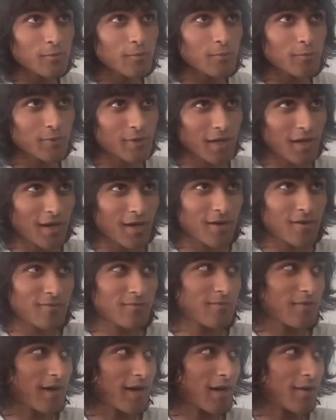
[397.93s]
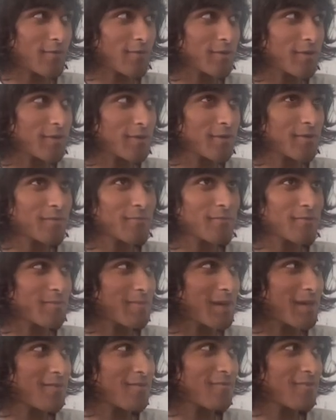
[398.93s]
we have our
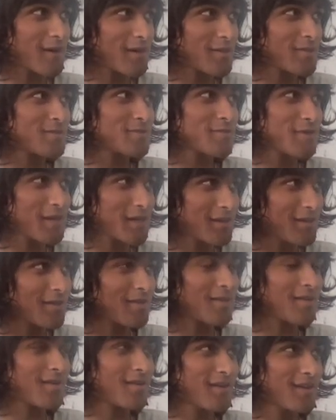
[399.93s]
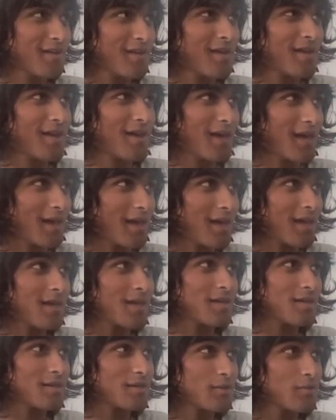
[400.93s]
remainder values right here,
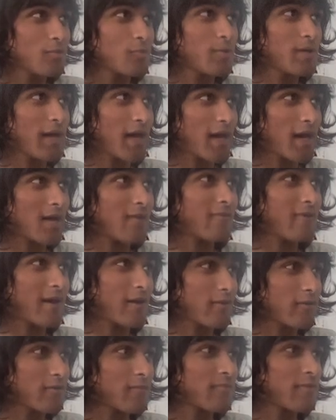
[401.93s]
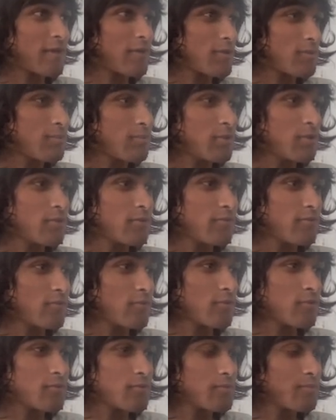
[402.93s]
and we have our very
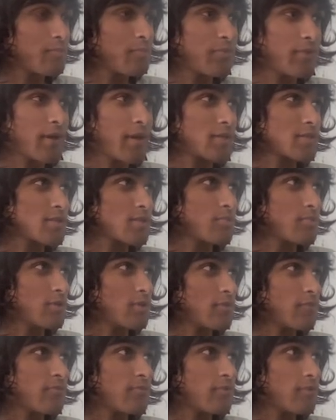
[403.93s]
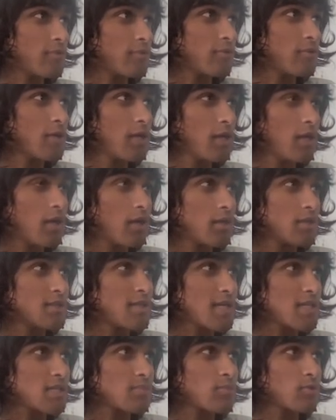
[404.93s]
beautiful, not so beautiful,
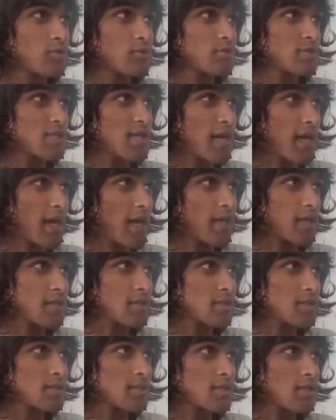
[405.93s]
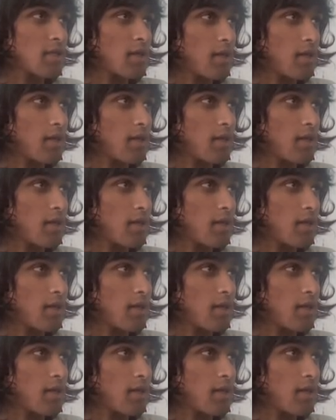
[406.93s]
decimal to hex